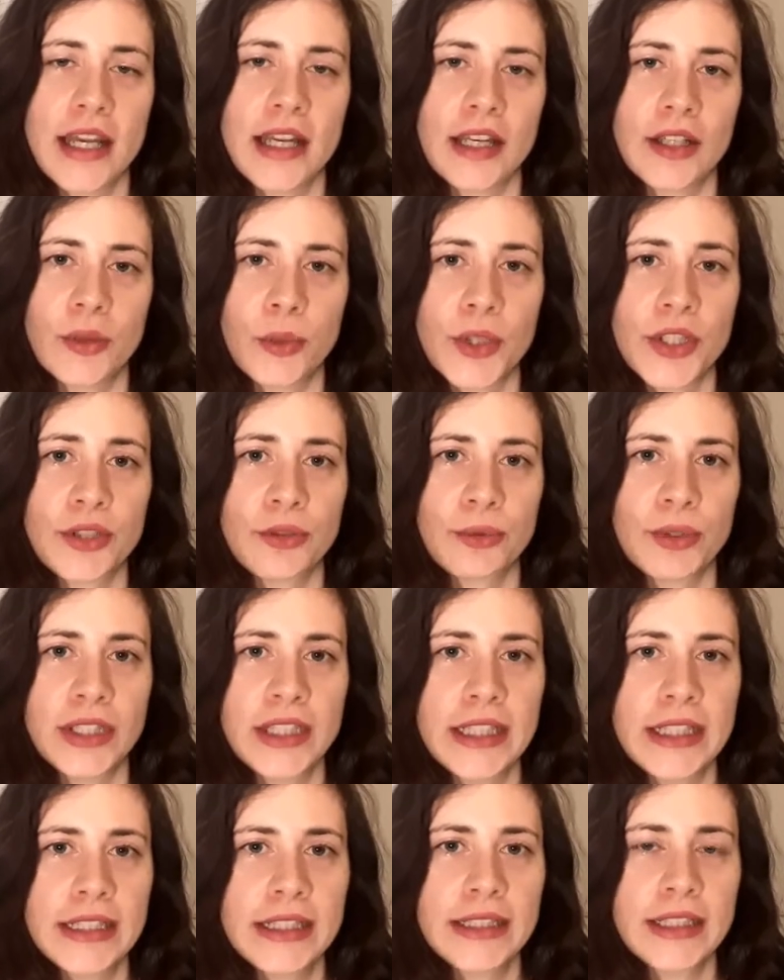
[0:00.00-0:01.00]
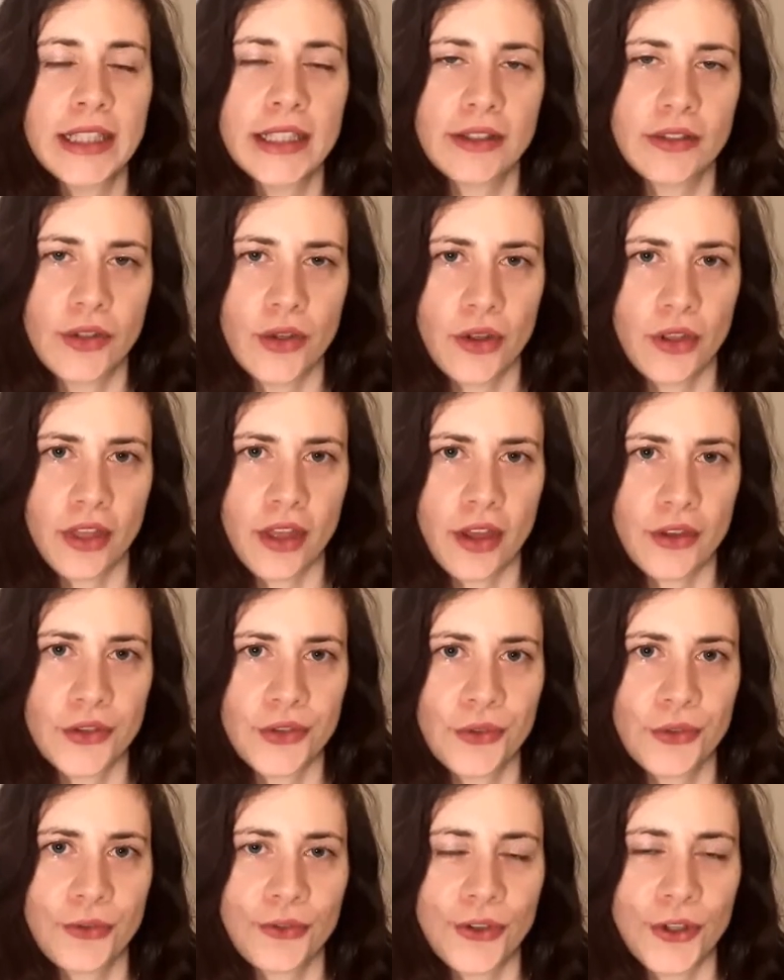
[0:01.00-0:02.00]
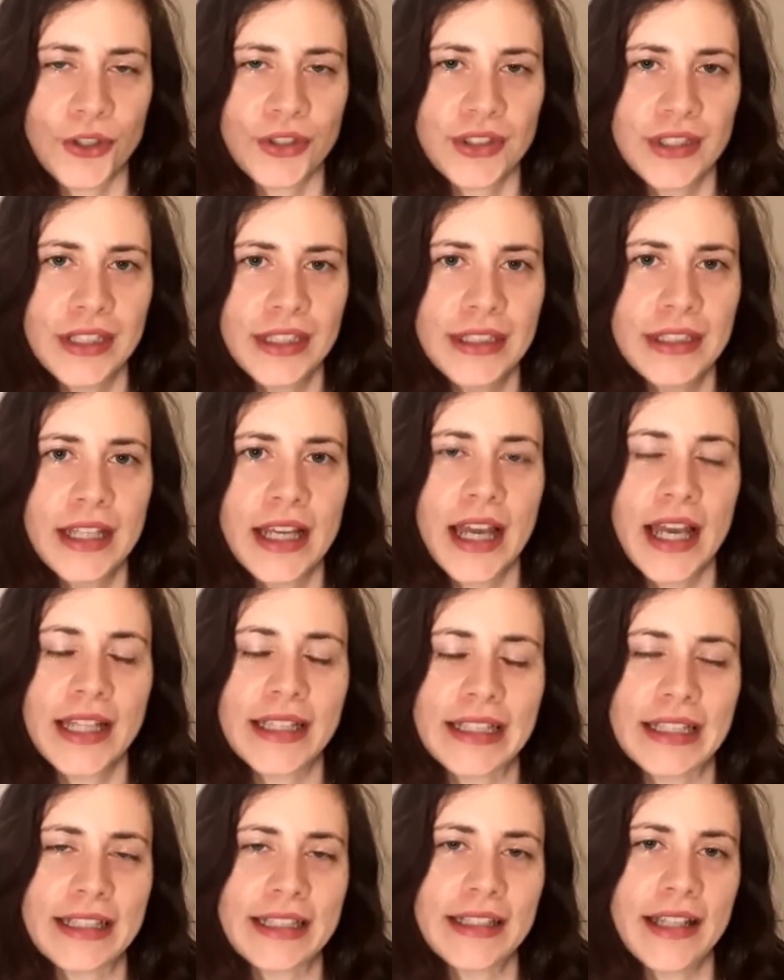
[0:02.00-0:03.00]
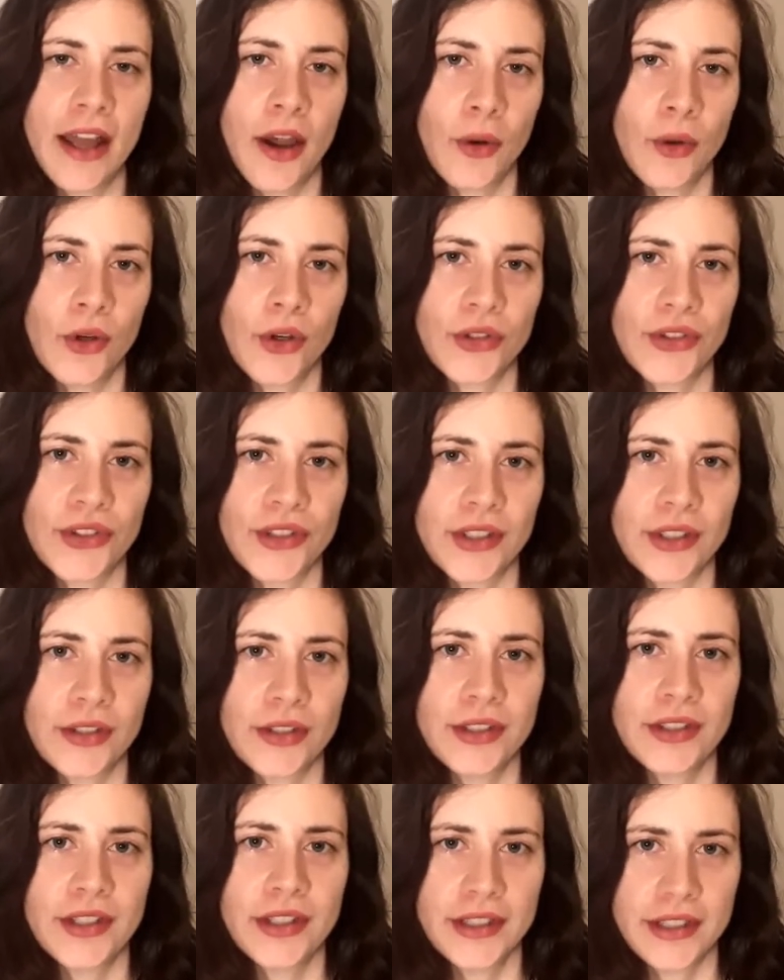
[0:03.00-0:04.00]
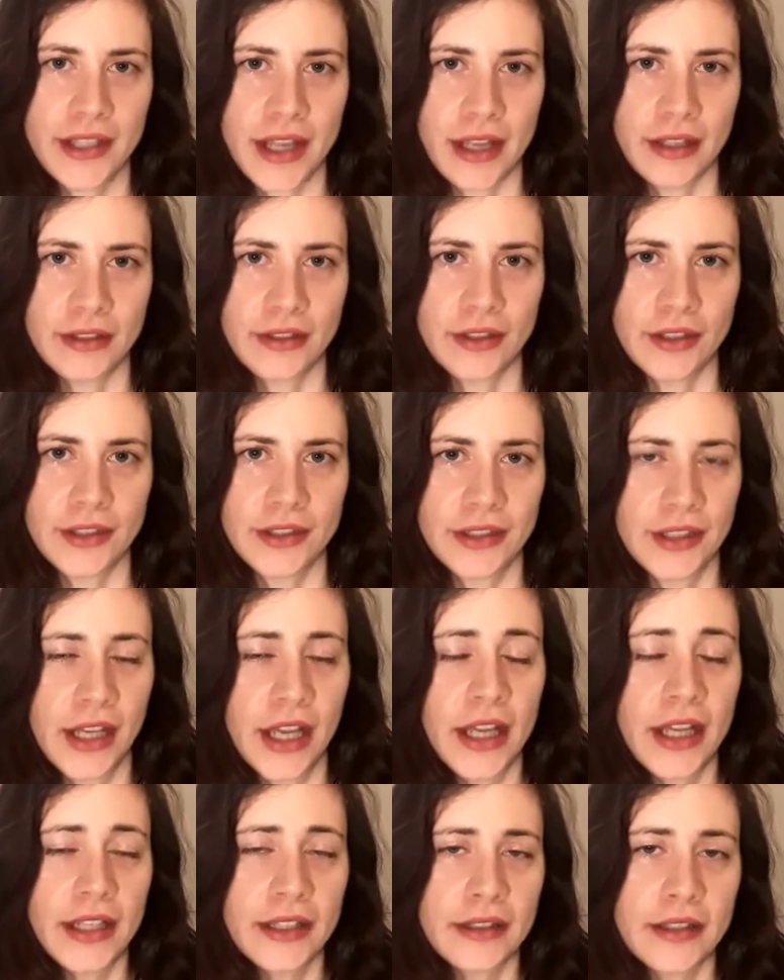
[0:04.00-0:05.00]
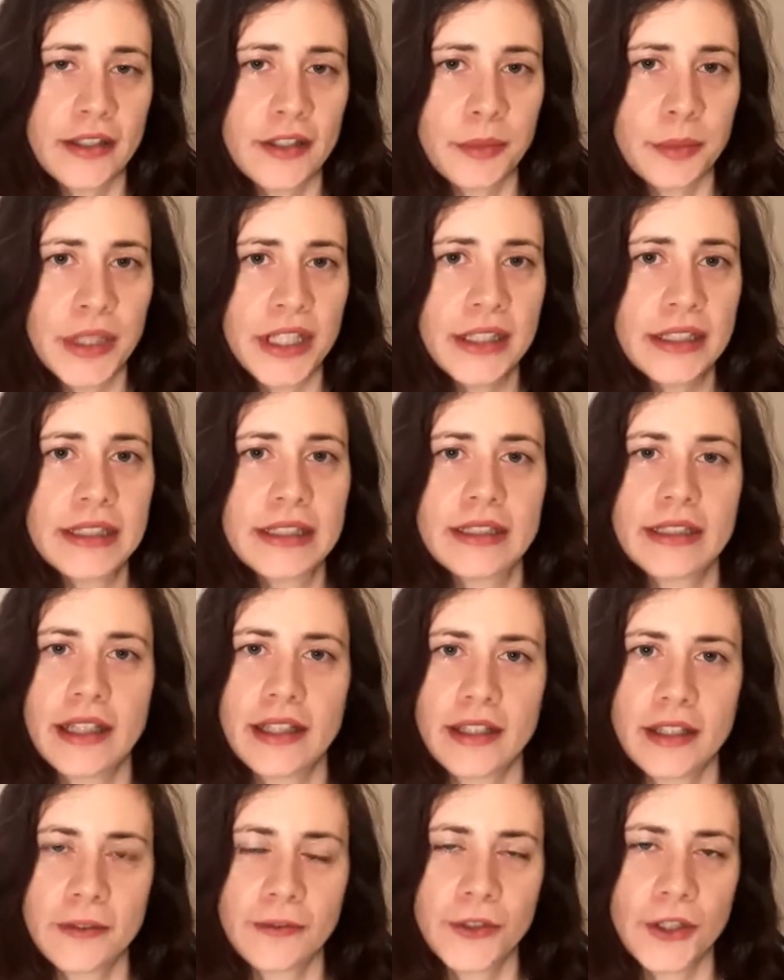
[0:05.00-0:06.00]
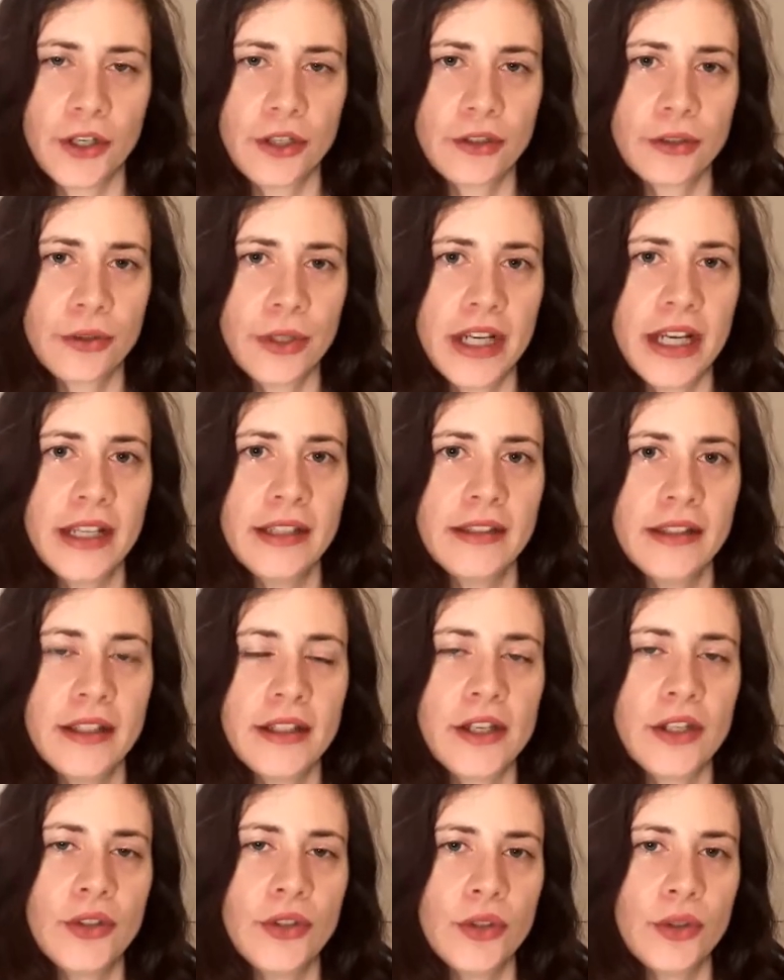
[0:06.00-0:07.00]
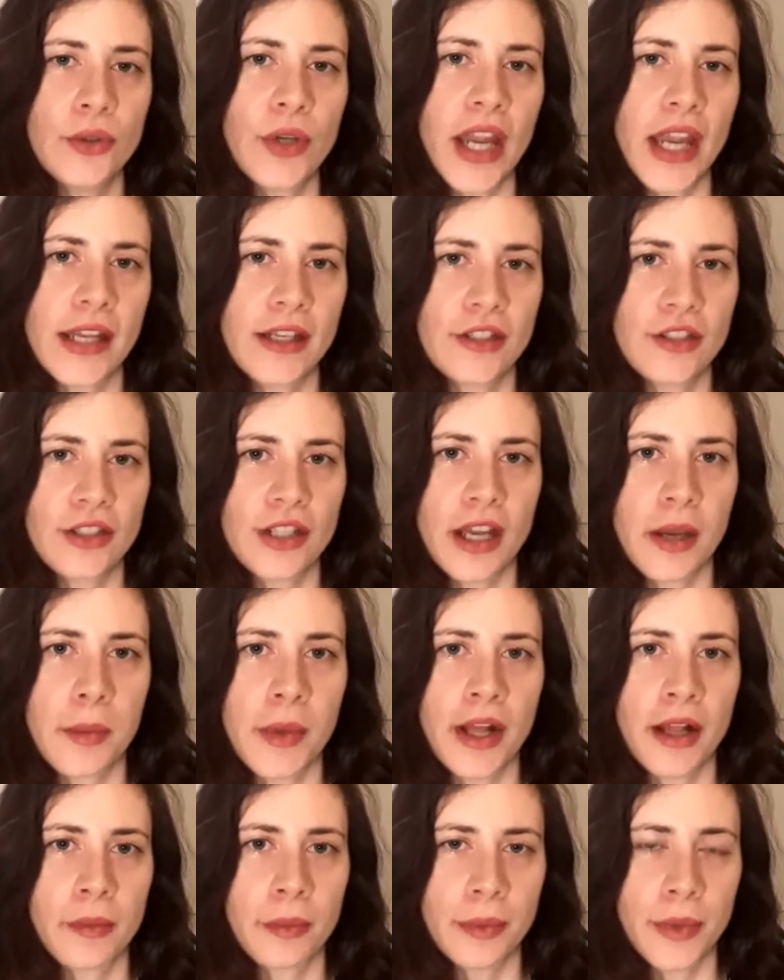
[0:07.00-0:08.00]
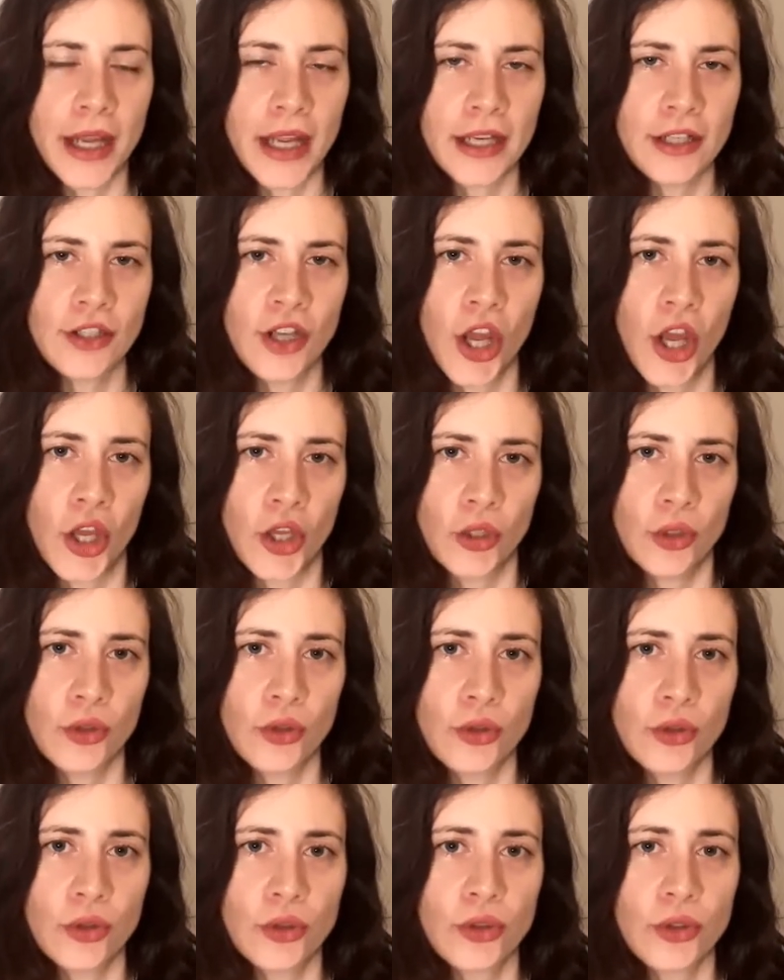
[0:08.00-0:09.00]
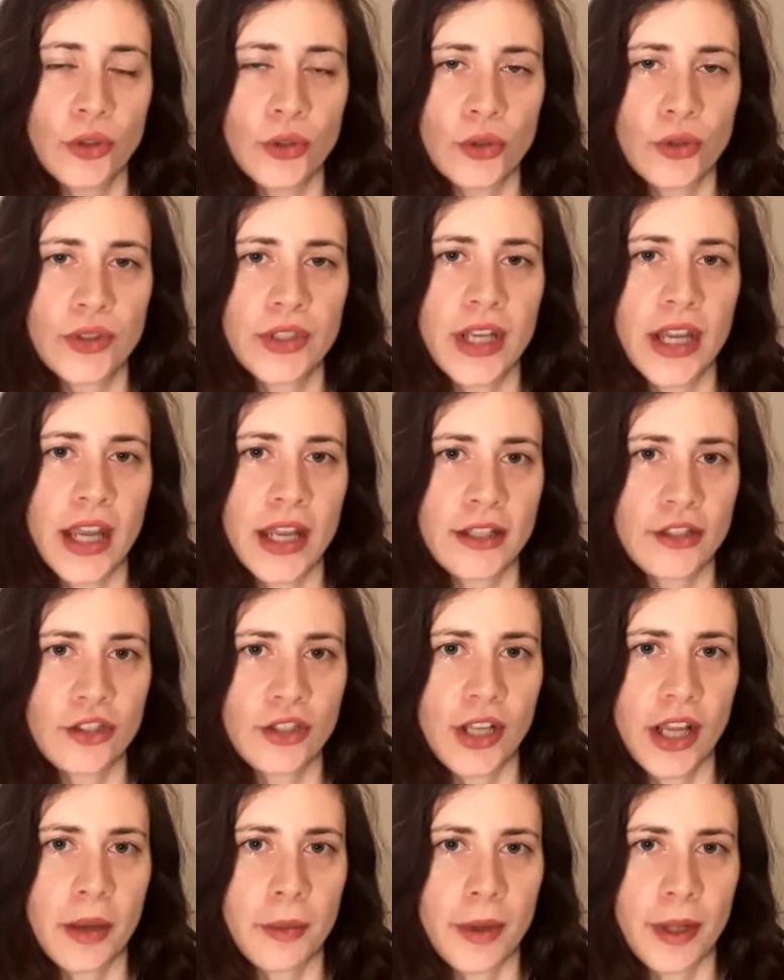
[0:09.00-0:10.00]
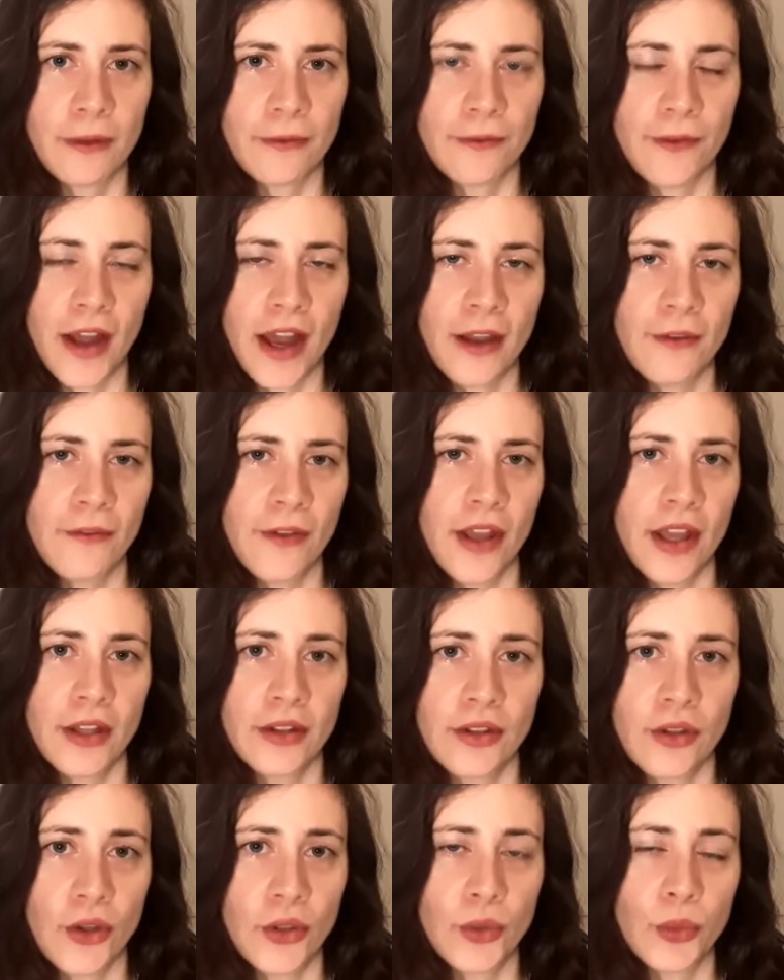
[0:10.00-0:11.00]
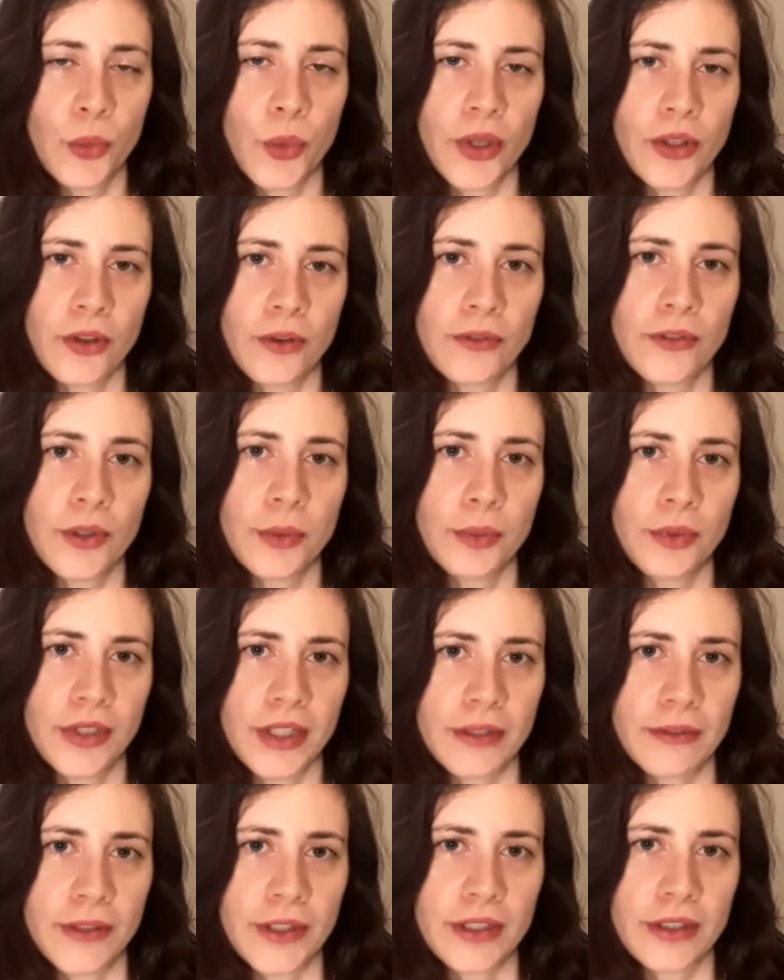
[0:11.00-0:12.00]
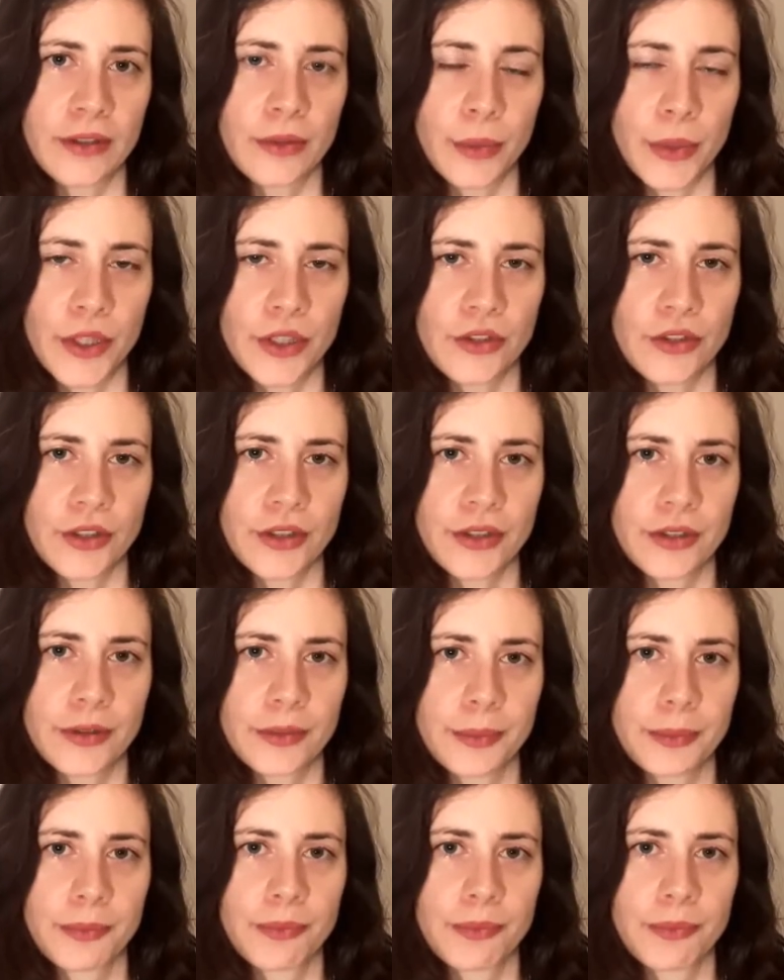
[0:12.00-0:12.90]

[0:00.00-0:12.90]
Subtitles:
It was released in 2014 and is now considered the standard. This means that if you are creating a new HTML page, you should use HTML5 and not one of the previous versions.